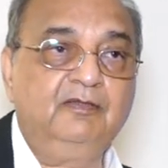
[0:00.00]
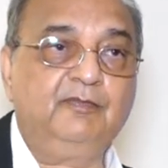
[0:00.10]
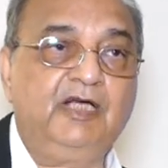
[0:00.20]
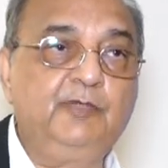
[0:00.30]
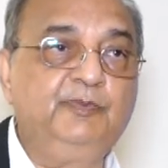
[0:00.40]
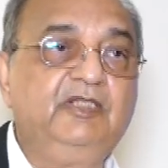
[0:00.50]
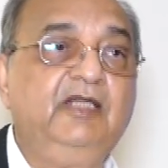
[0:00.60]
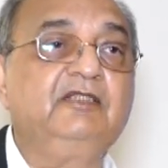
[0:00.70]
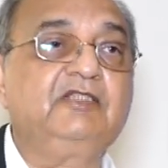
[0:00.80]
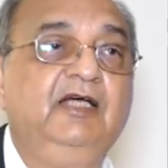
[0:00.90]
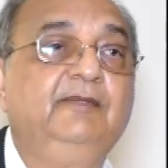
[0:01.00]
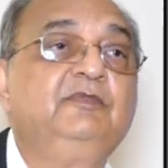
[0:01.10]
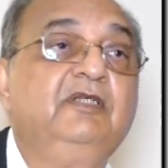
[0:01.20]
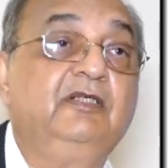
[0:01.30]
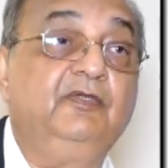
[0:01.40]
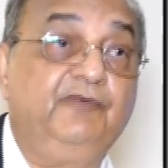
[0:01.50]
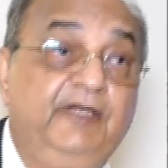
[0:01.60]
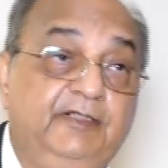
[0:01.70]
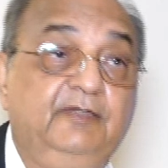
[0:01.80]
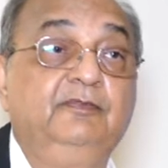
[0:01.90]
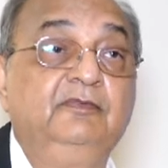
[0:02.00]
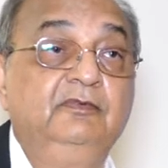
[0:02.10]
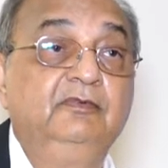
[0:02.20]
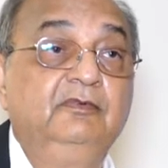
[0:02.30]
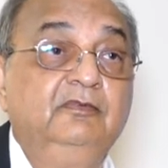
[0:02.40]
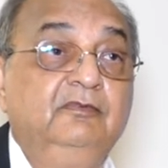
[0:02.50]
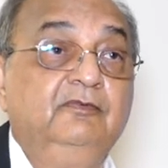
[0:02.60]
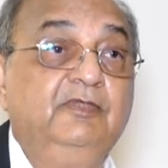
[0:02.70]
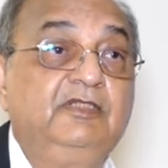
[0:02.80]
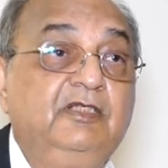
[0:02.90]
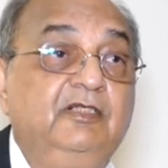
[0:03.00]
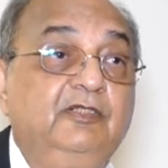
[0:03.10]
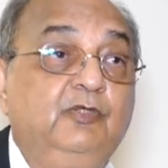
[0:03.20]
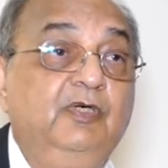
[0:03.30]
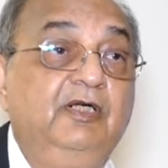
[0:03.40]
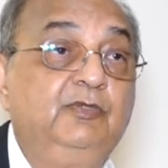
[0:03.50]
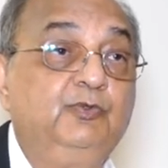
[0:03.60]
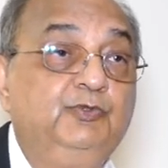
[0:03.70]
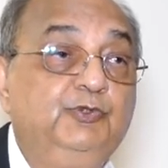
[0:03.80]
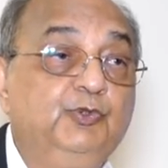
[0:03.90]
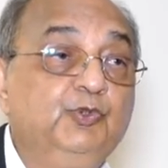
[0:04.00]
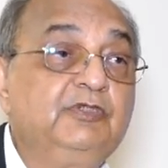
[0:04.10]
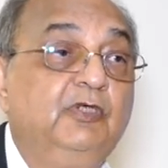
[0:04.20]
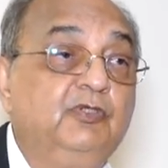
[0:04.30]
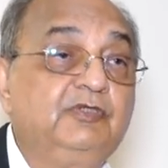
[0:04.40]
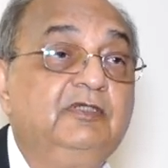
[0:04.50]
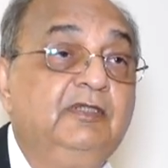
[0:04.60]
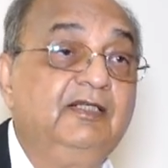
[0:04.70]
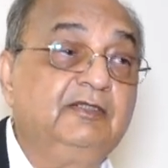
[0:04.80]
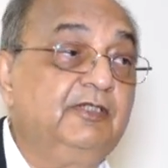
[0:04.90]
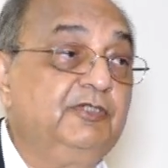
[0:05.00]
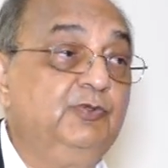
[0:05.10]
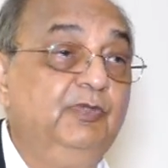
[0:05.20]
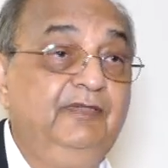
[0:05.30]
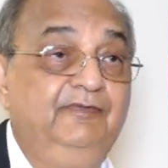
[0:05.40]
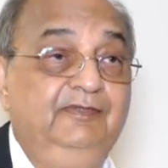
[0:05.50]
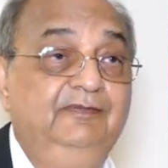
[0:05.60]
Might be the enzymes are defective, which are required to use oxygen at the tissue level.